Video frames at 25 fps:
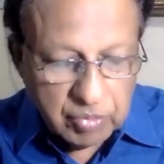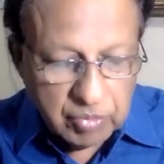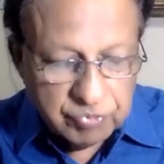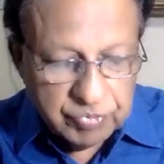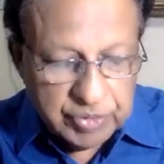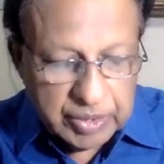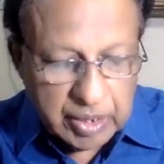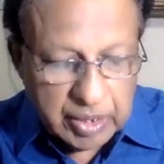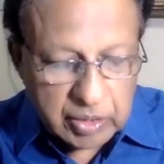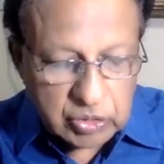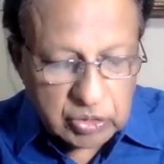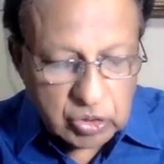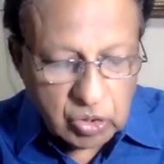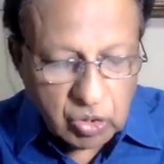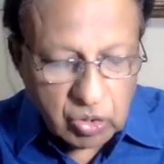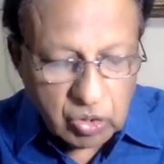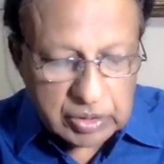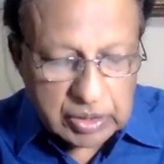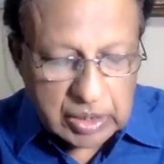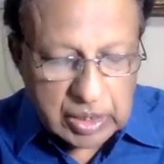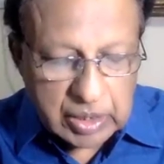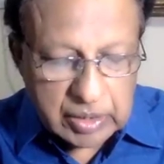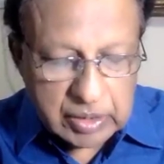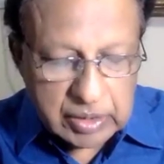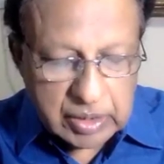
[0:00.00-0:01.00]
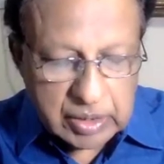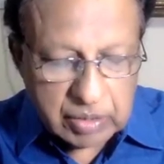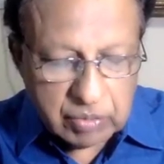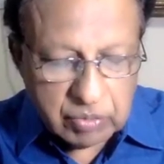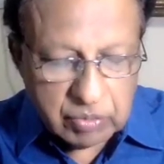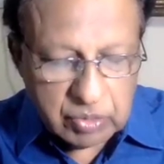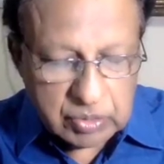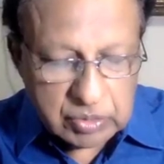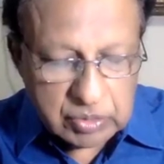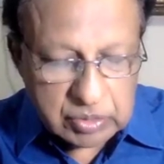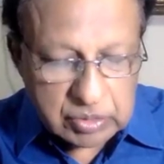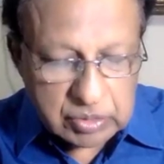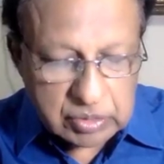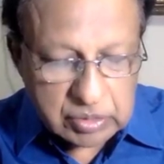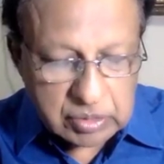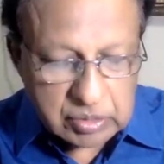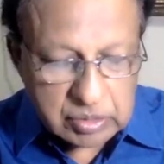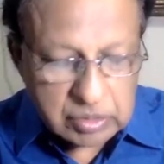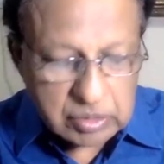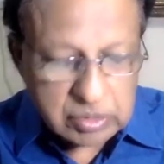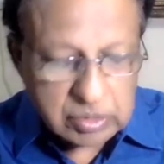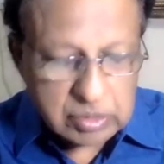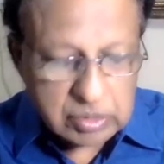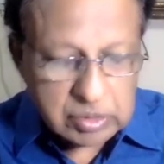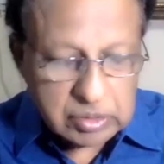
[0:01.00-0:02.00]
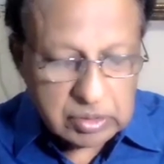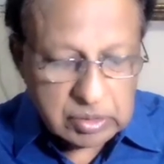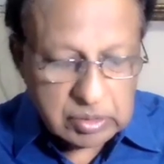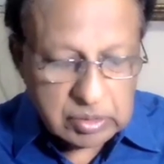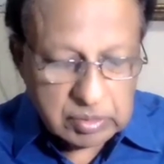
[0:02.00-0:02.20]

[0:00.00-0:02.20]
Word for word: we had thought that there was,